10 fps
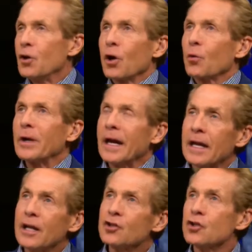Are we
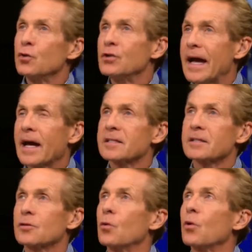heading to Dak's
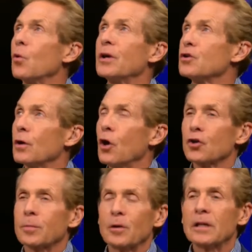going to
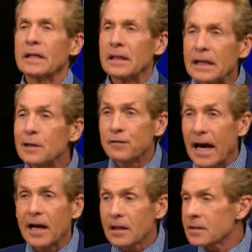ultimately leave Dallas?